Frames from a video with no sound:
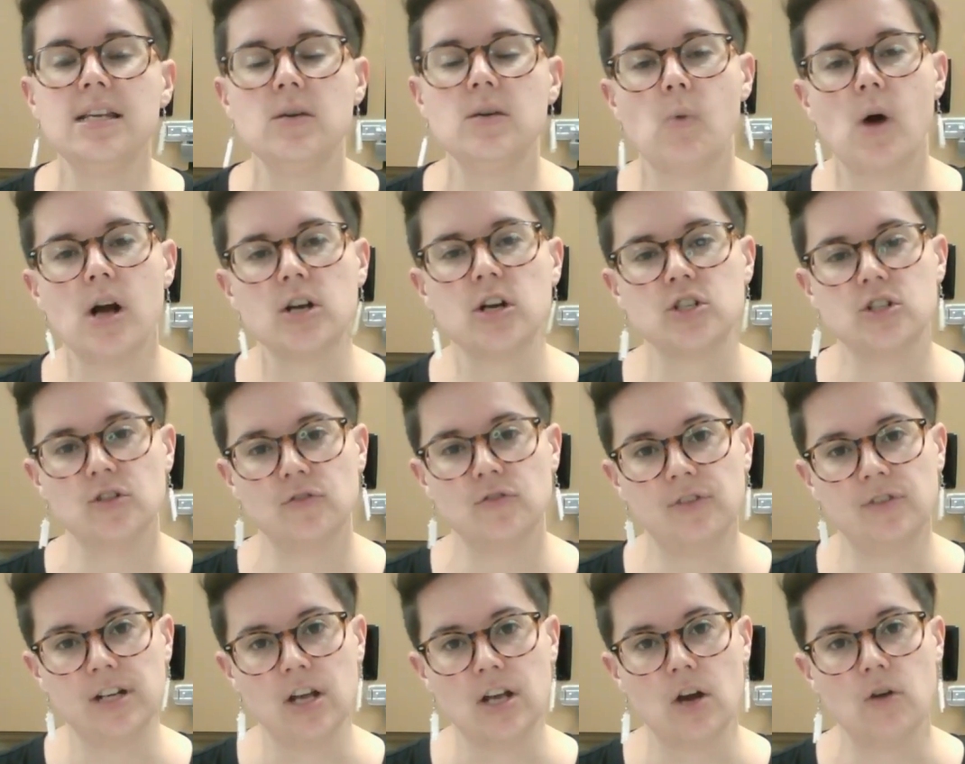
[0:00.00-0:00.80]
watch the
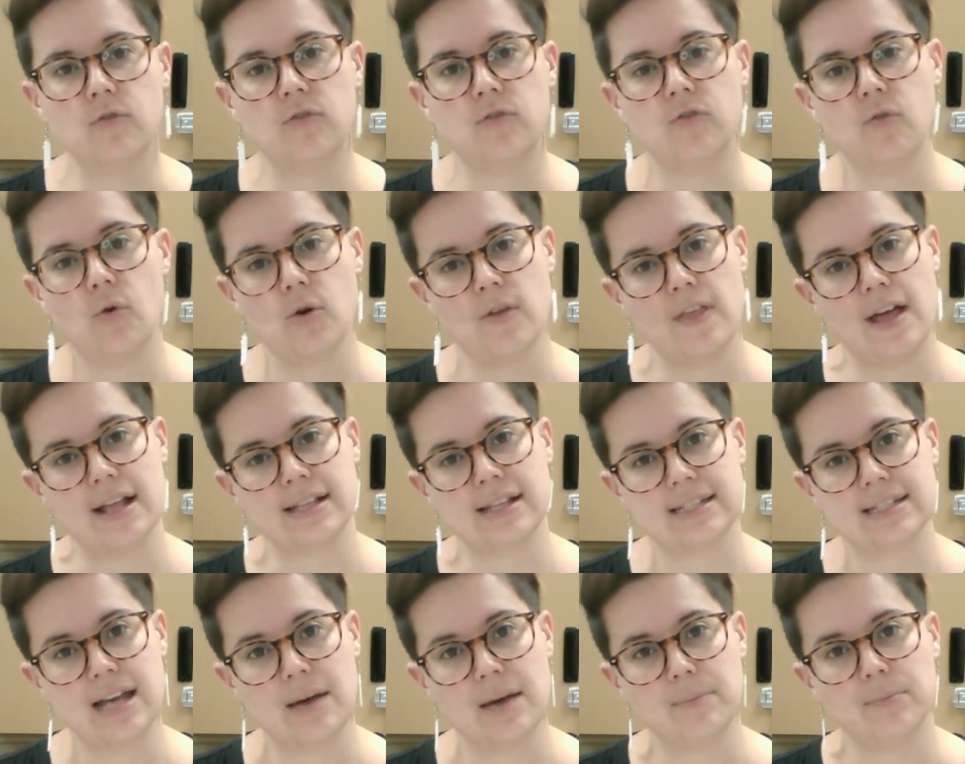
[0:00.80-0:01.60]
video for that
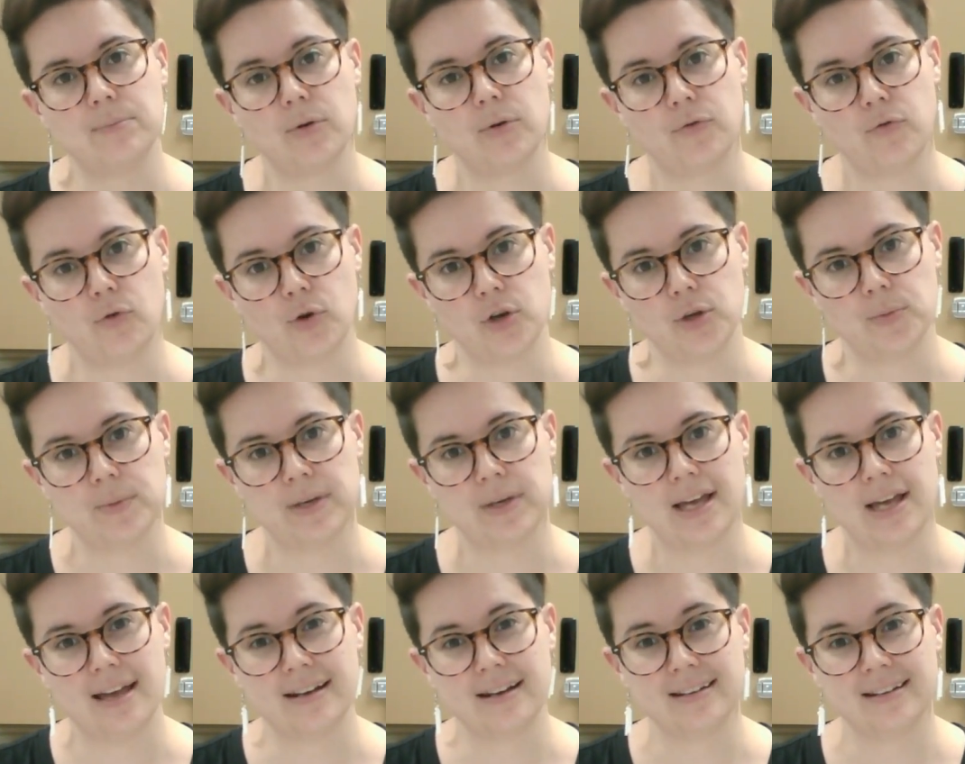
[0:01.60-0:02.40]
step before you
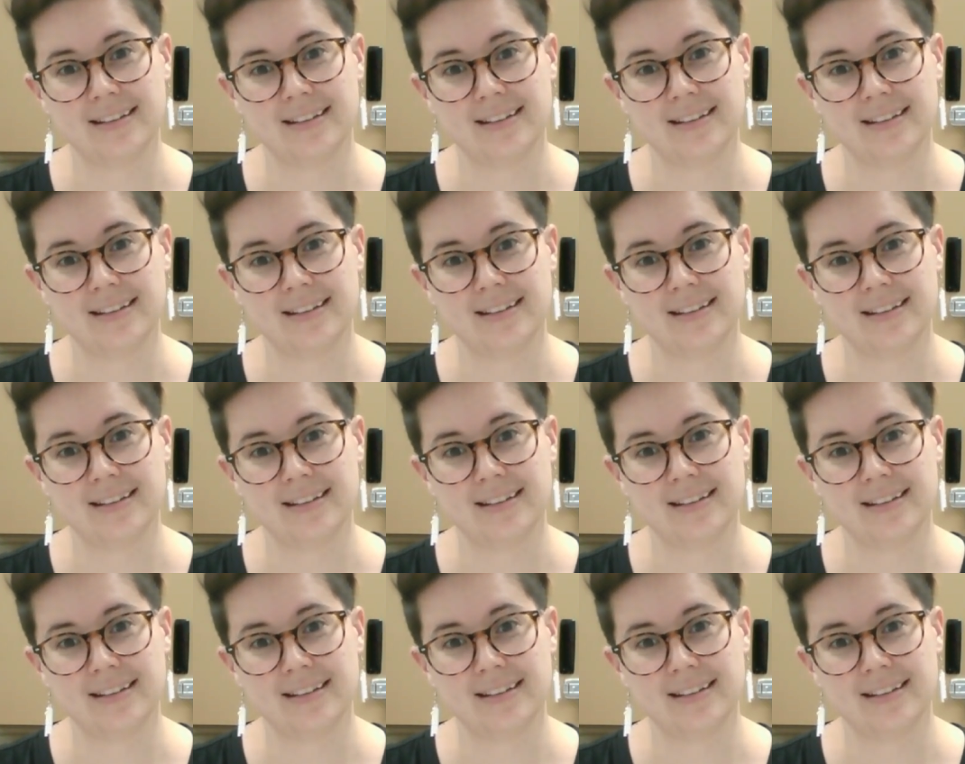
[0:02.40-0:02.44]
begin.